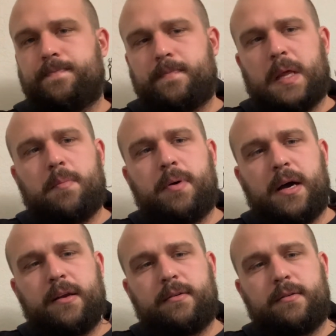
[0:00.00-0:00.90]

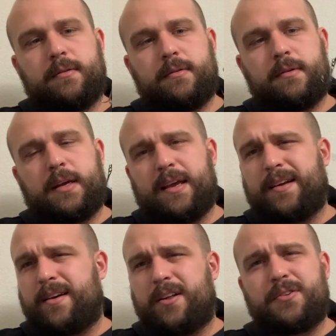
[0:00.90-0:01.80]
But again,
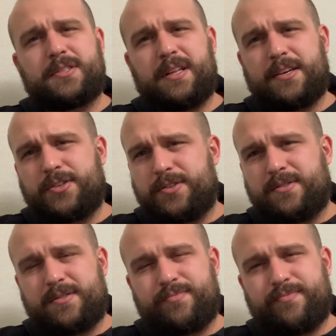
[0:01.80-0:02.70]
color selections,